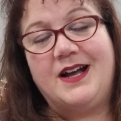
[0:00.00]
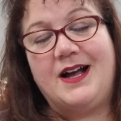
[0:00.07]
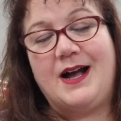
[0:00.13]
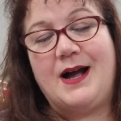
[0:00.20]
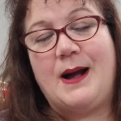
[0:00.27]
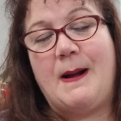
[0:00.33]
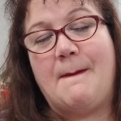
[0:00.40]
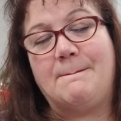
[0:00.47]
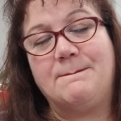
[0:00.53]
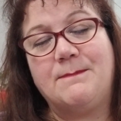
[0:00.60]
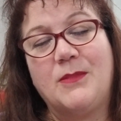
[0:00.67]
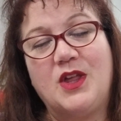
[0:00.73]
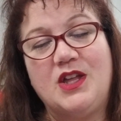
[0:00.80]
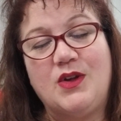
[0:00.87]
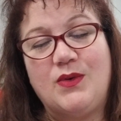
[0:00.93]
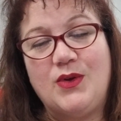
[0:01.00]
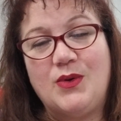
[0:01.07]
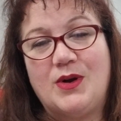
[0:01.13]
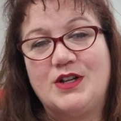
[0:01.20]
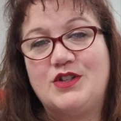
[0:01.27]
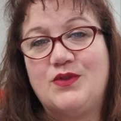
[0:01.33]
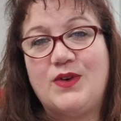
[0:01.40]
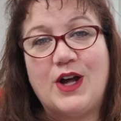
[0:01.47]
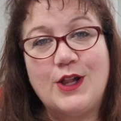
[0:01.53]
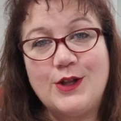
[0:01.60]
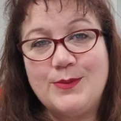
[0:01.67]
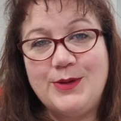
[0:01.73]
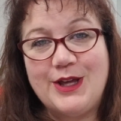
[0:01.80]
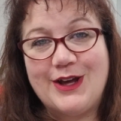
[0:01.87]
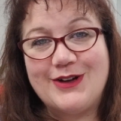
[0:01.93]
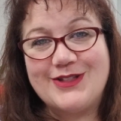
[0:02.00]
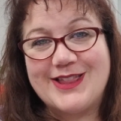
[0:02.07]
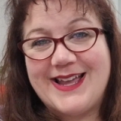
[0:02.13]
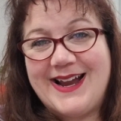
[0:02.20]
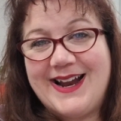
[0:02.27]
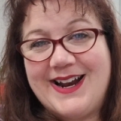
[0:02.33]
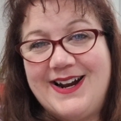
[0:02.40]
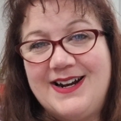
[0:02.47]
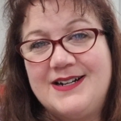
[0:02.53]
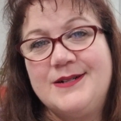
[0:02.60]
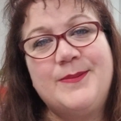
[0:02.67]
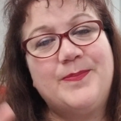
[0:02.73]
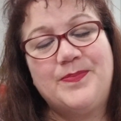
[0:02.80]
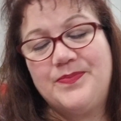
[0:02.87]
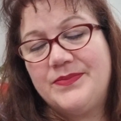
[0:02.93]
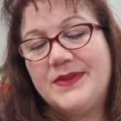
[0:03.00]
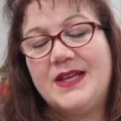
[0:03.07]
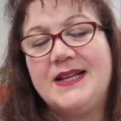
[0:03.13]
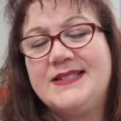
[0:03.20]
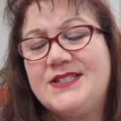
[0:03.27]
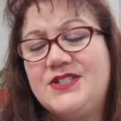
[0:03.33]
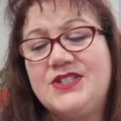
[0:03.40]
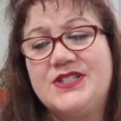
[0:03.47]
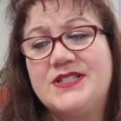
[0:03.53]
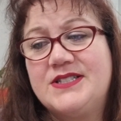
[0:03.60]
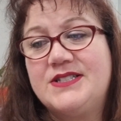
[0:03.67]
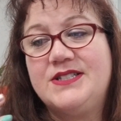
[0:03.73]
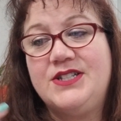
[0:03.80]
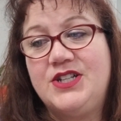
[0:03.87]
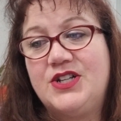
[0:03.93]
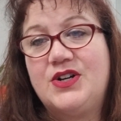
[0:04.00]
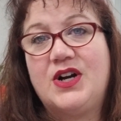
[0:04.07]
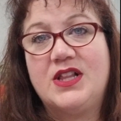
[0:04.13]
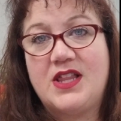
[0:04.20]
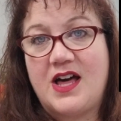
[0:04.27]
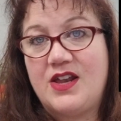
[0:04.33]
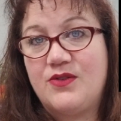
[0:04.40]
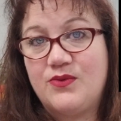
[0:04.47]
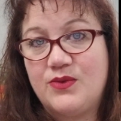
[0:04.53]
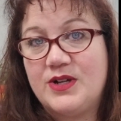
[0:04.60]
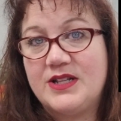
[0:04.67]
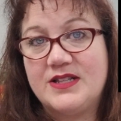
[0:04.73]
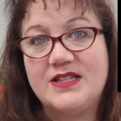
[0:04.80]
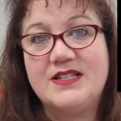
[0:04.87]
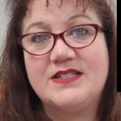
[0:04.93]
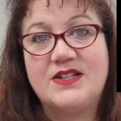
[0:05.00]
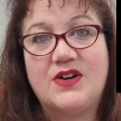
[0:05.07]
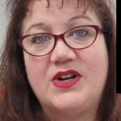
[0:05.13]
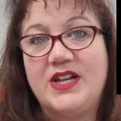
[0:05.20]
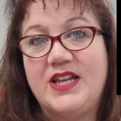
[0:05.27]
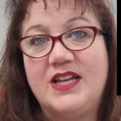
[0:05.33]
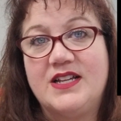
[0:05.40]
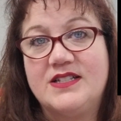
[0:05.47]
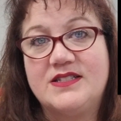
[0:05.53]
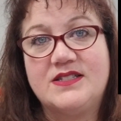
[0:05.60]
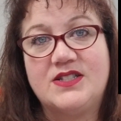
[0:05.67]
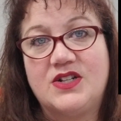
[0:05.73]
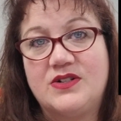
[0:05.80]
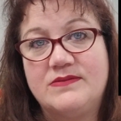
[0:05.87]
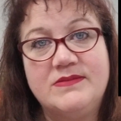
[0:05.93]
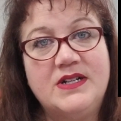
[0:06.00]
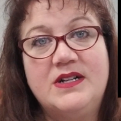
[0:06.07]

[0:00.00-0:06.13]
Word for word: um, if you want to follow me out there. it's just, you know, a lot of what this already is. So,